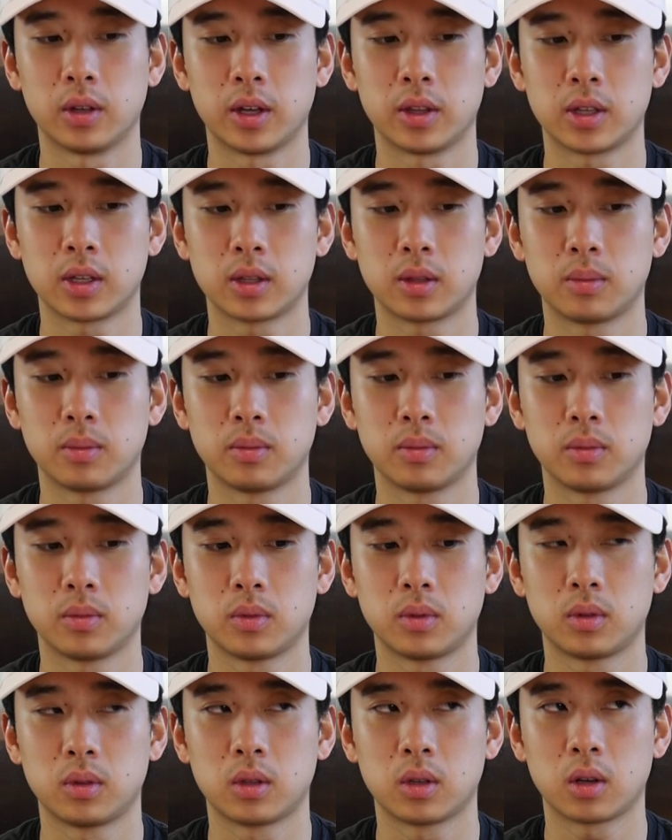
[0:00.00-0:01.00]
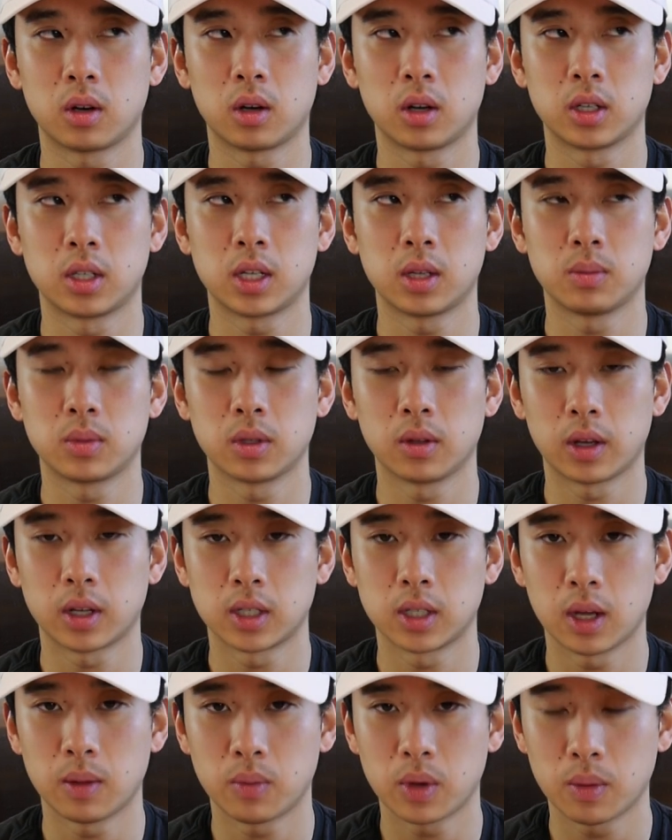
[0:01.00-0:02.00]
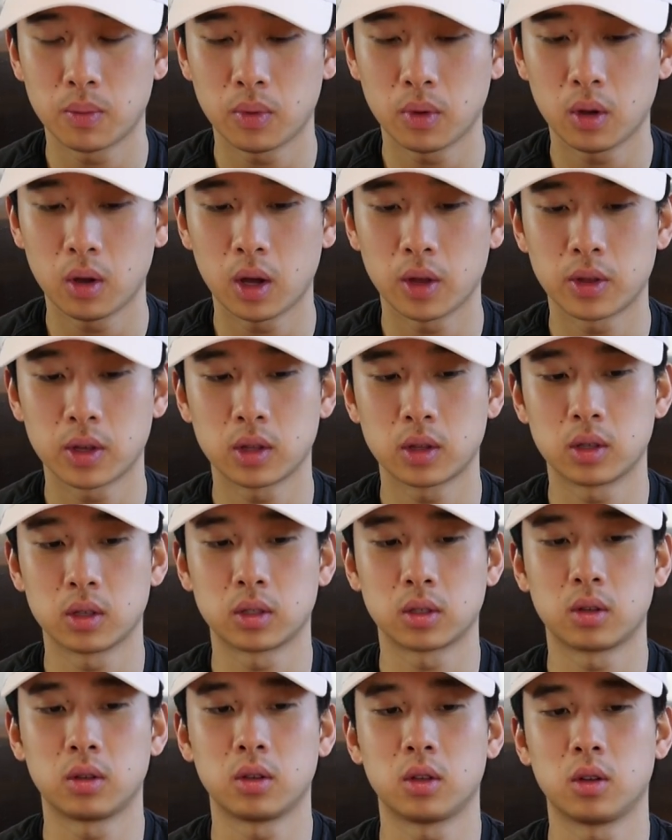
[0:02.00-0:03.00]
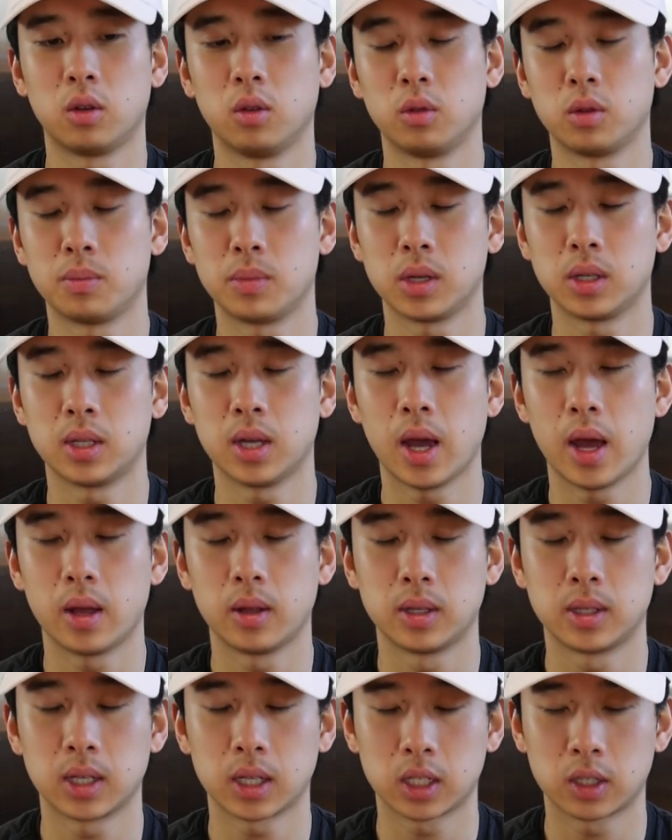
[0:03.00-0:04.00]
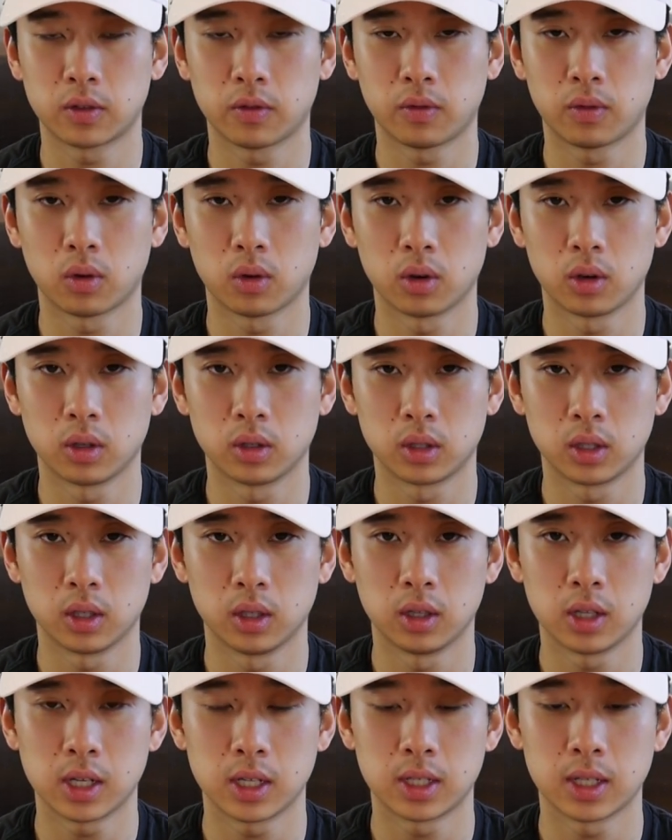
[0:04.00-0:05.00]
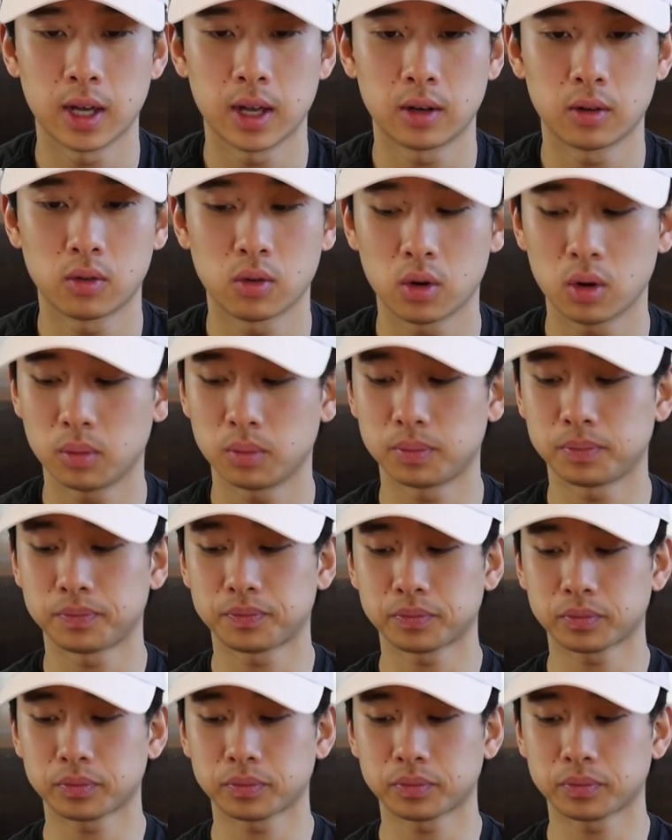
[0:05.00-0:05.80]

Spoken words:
I think there are teams of like 10 people. I think there's going to only be 6 for the Elite 10 group.